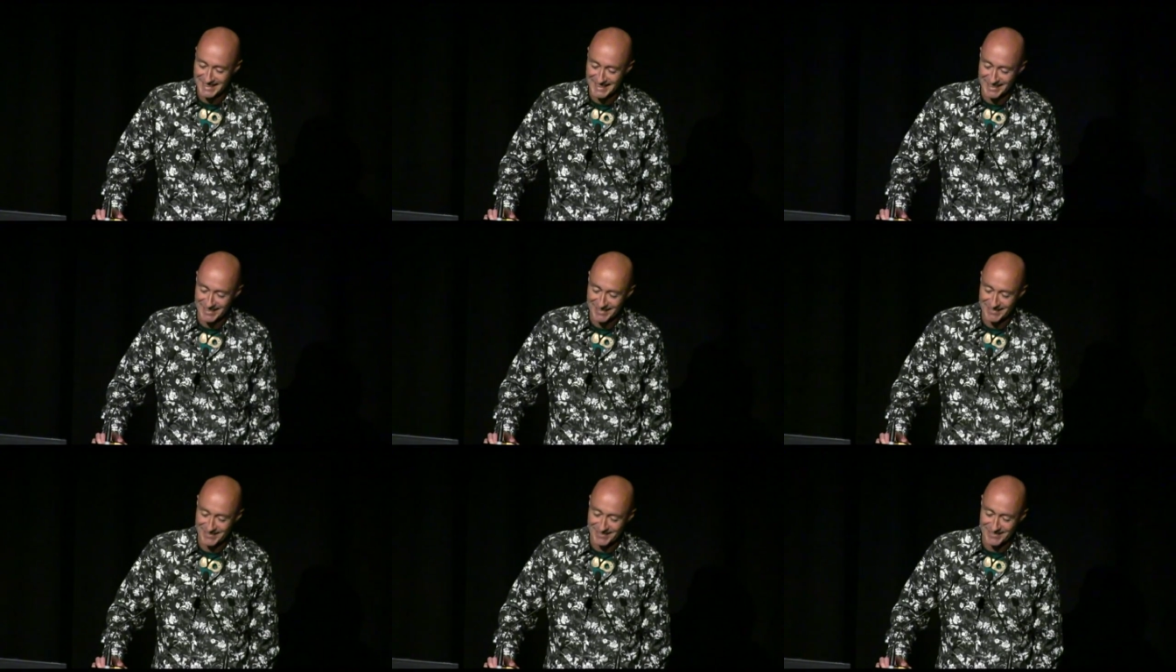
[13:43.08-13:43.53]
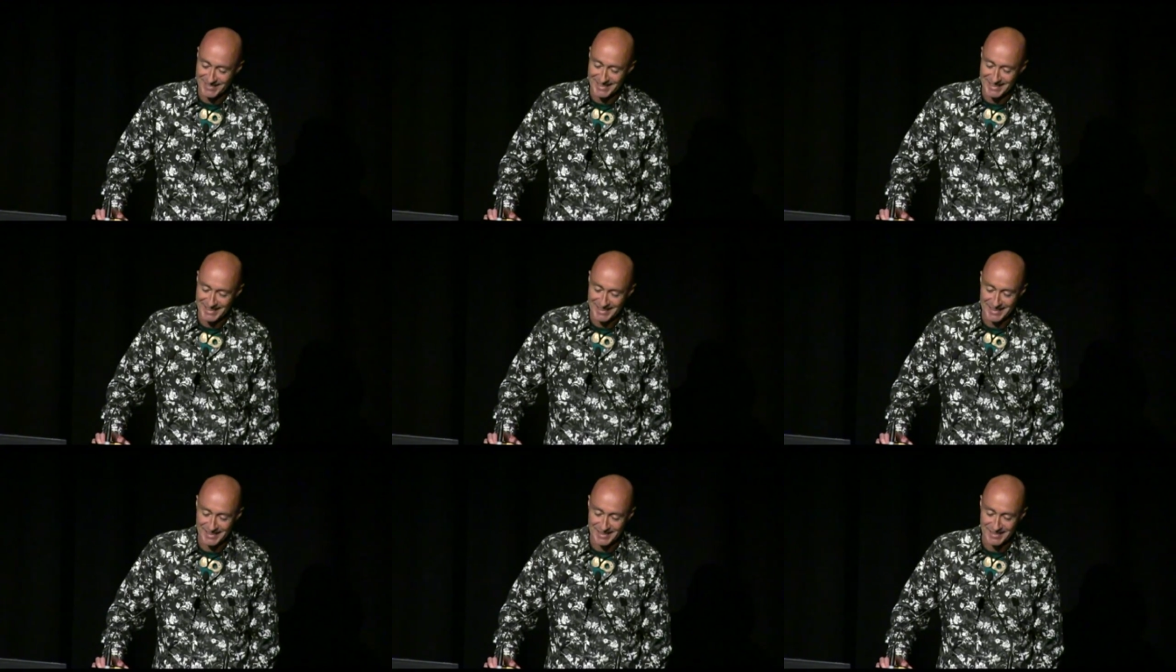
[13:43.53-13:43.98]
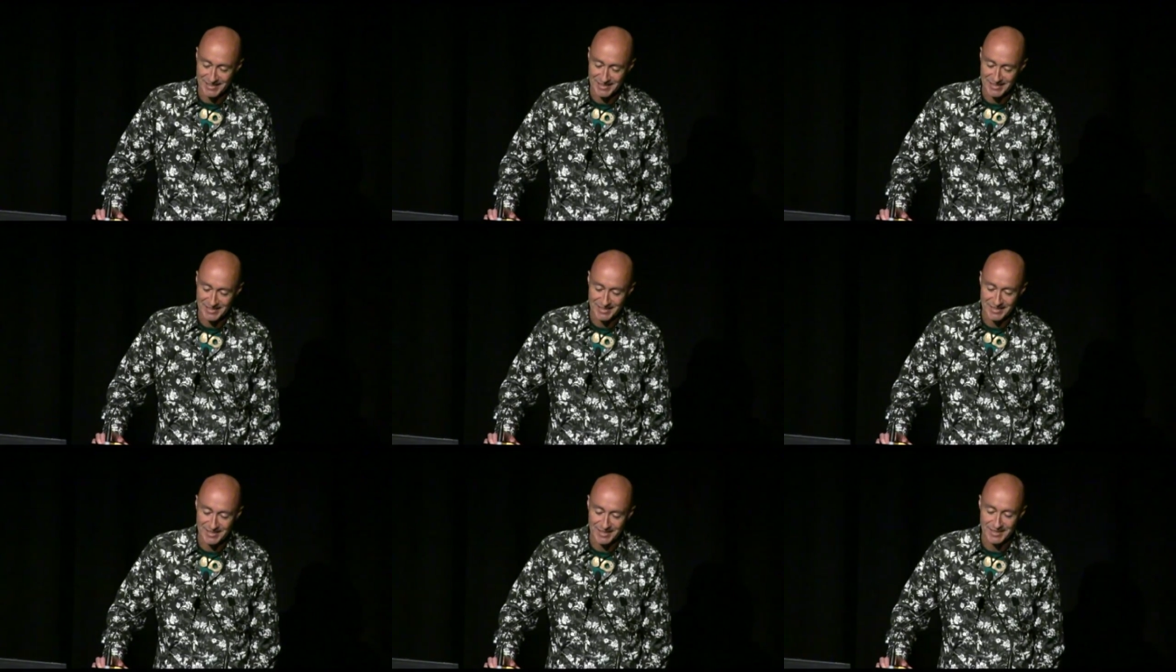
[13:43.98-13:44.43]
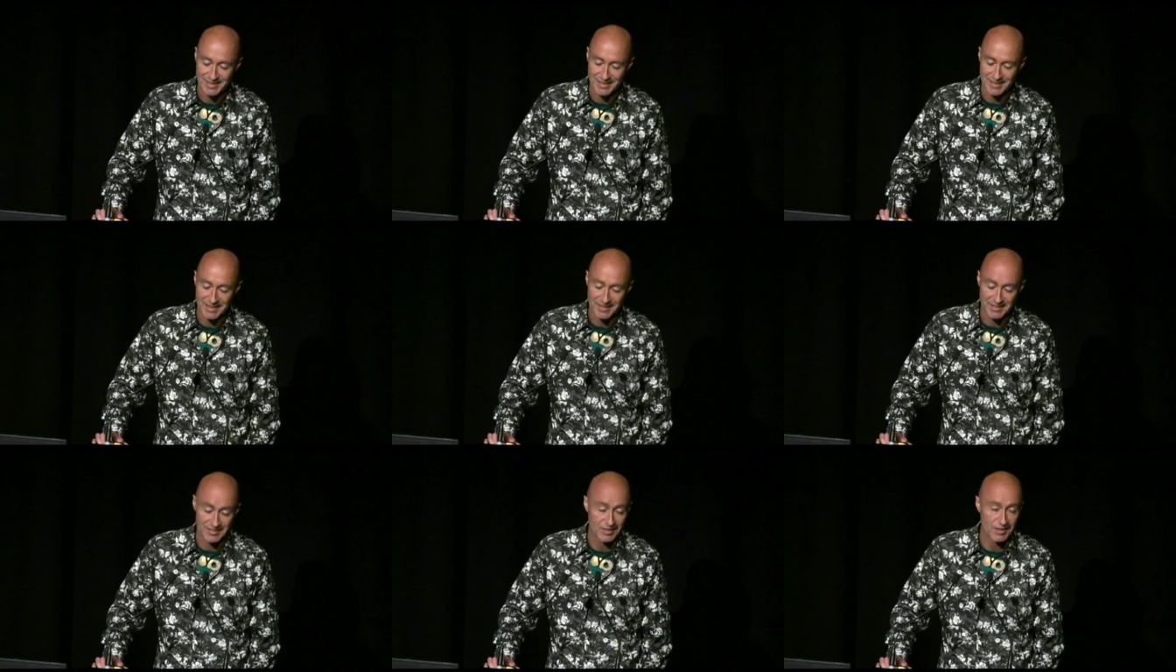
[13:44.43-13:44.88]
Um, and
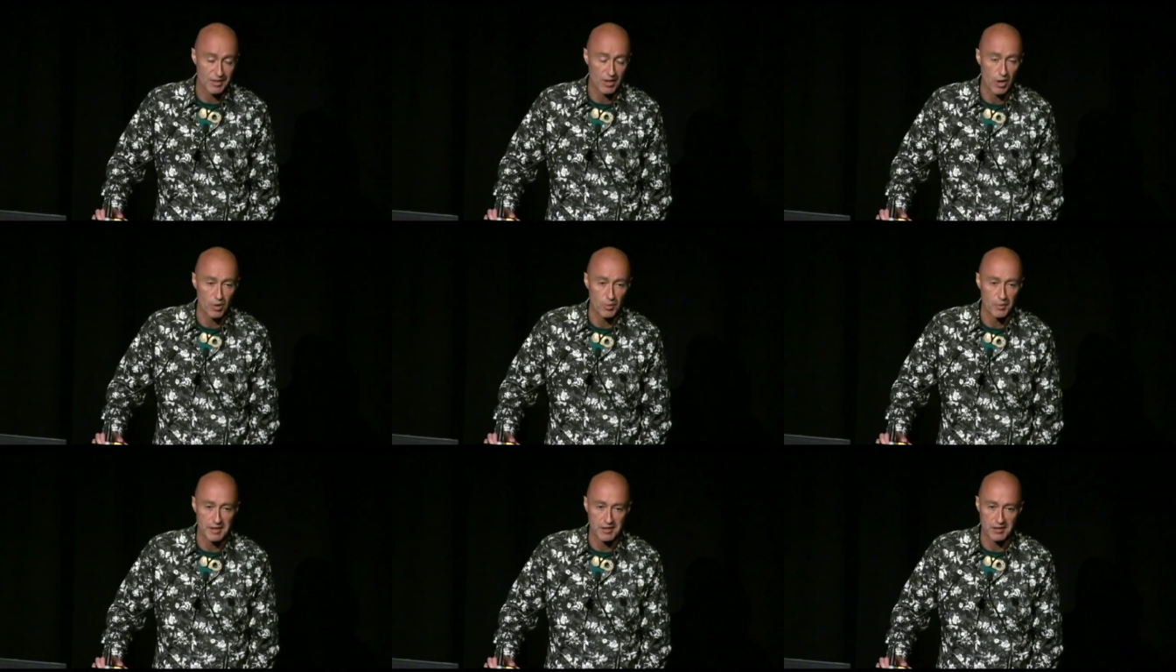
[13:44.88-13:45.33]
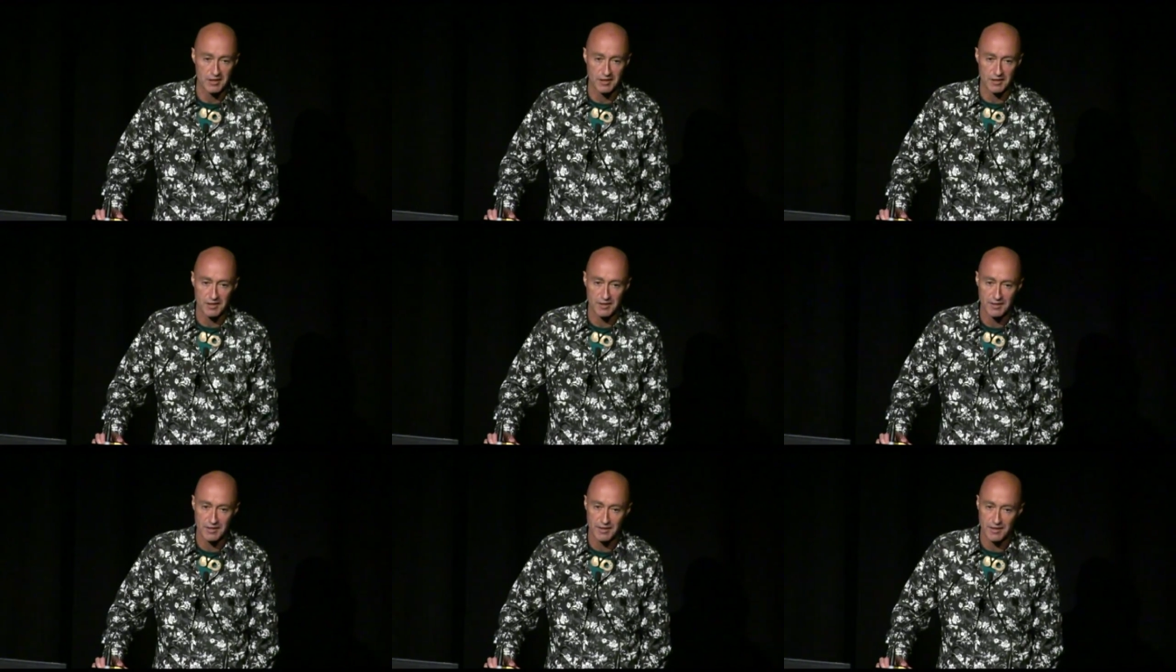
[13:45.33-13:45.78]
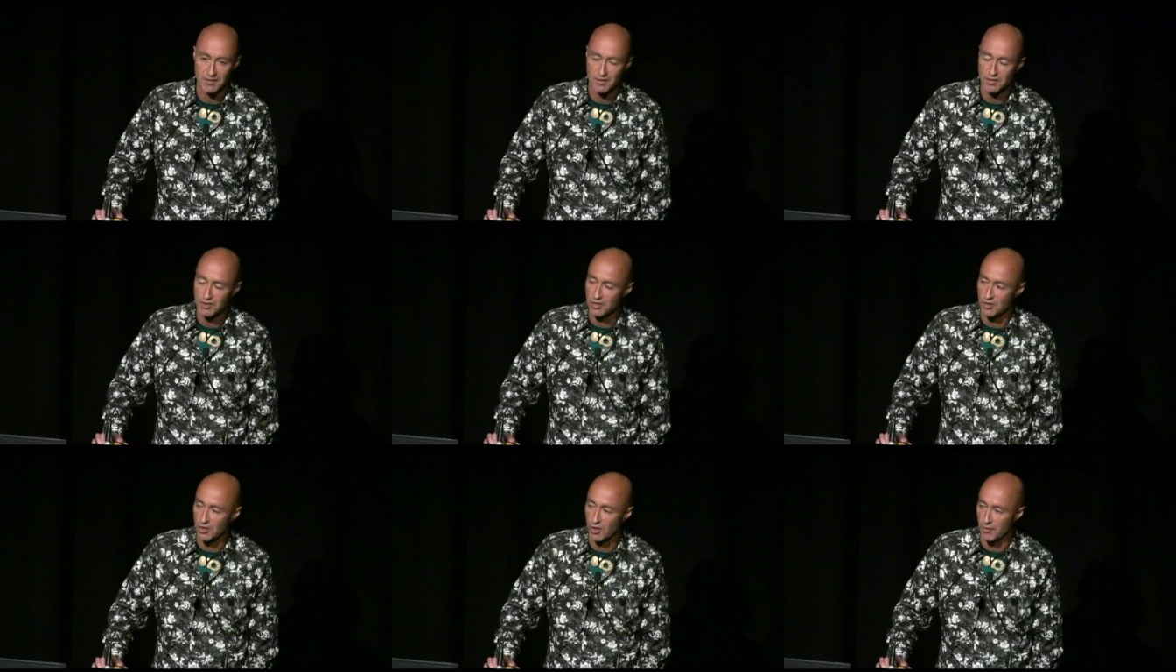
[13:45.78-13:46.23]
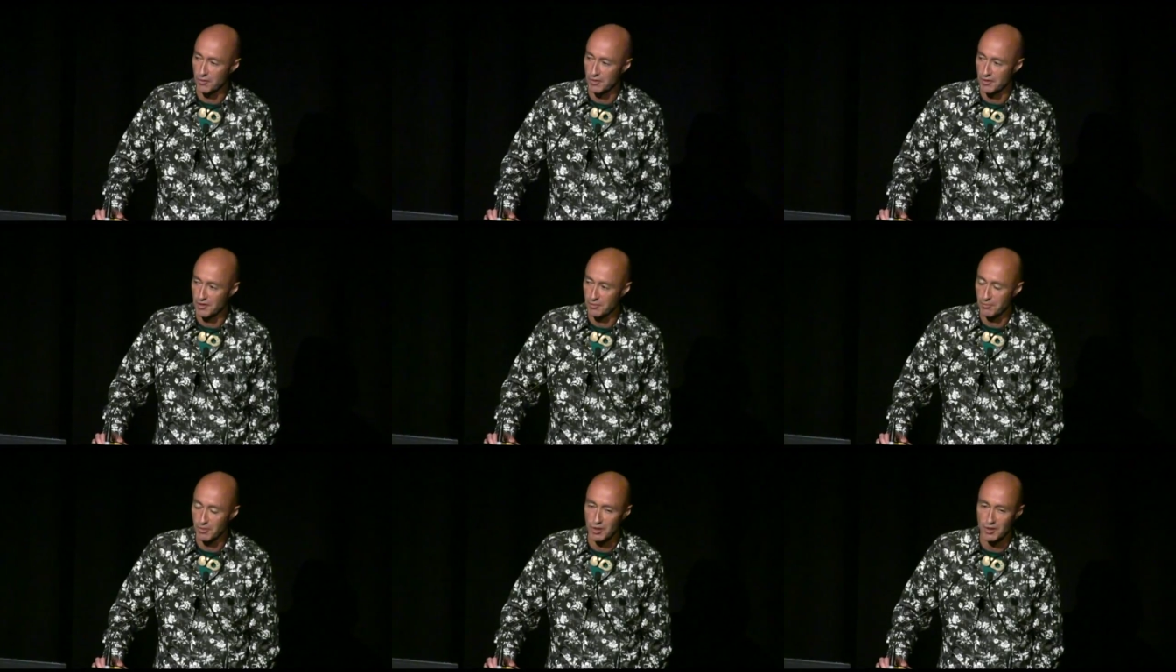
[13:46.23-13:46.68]
it's the whole ethic to not
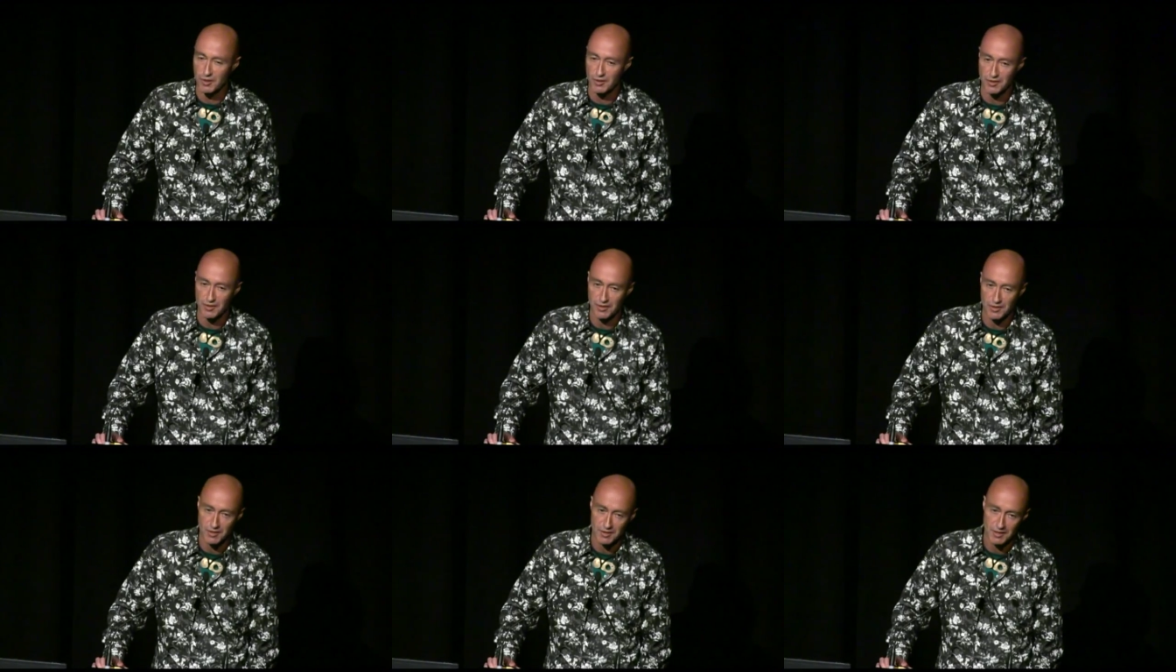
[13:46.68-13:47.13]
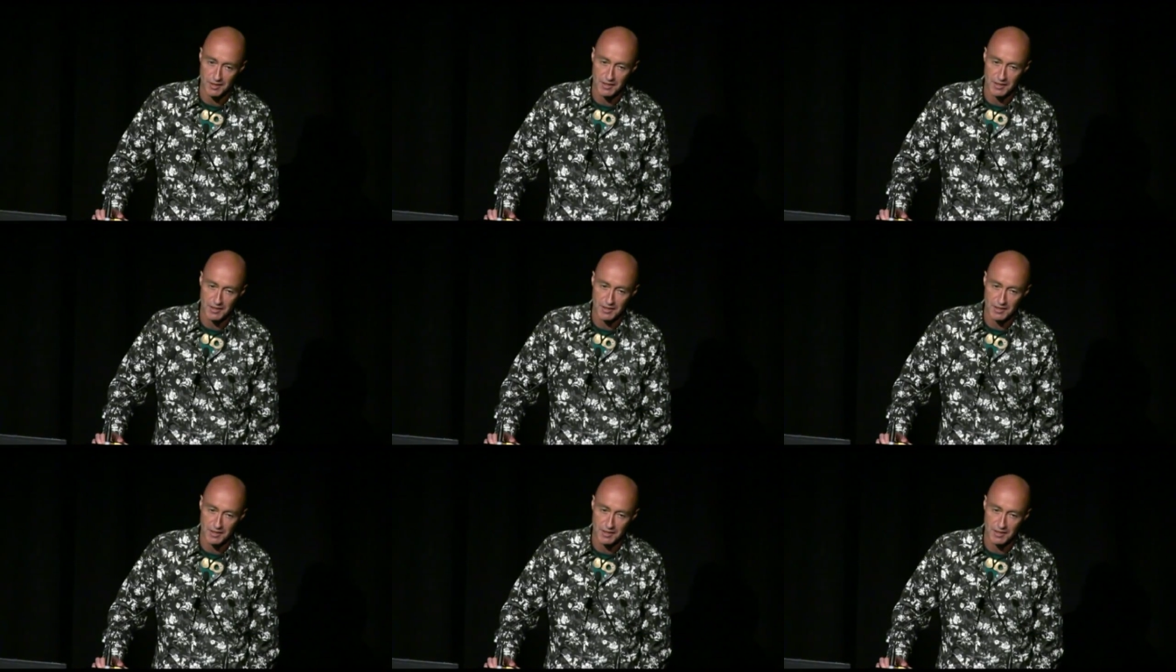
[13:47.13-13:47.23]
respond